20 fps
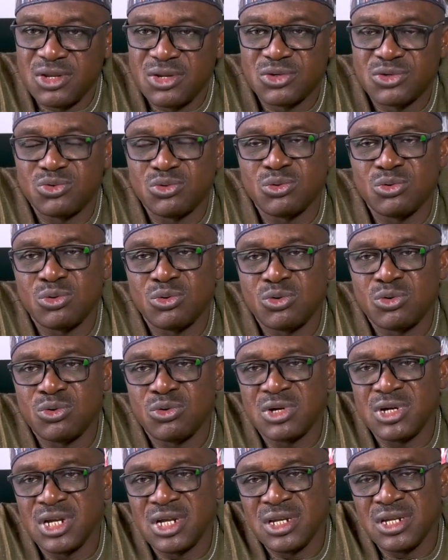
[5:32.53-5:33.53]
So,
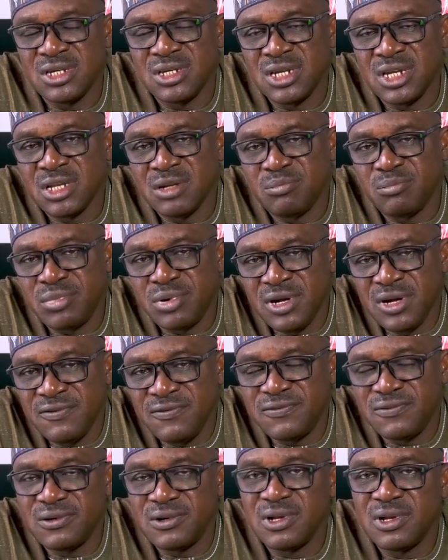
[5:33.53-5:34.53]
in a brief,
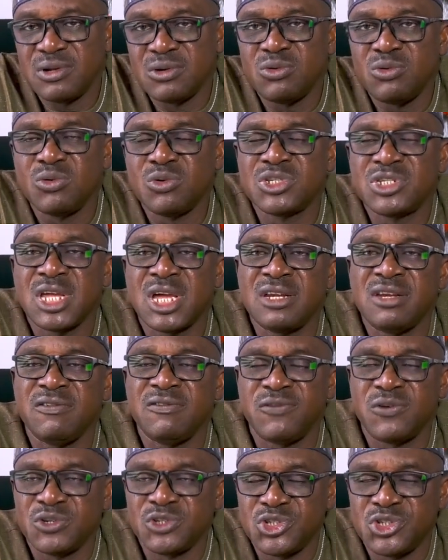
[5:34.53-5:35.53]
those are the
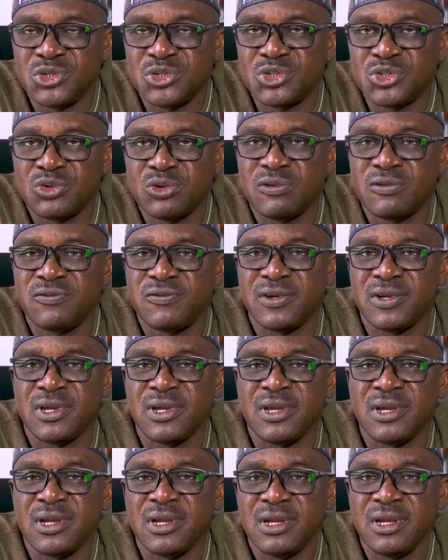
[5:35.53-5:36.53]
functions of
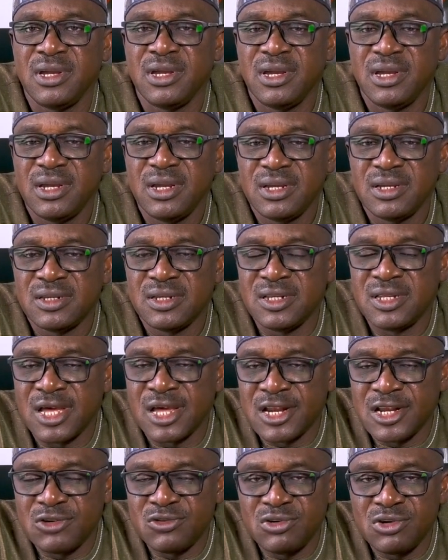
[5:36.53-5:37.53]
the
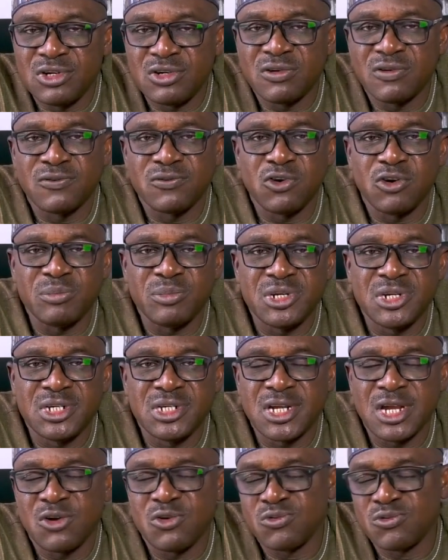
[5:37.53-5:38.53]
Directorate of Community
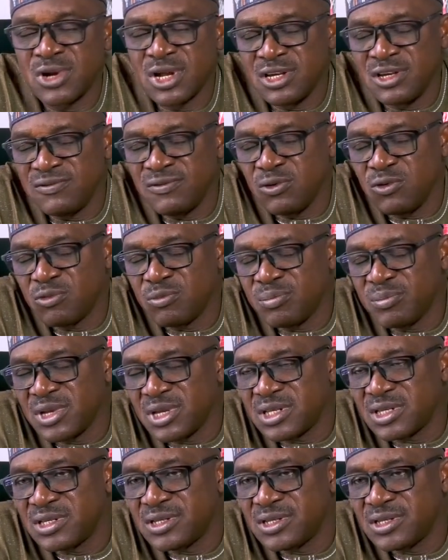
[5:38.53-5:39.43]
and Rural Development.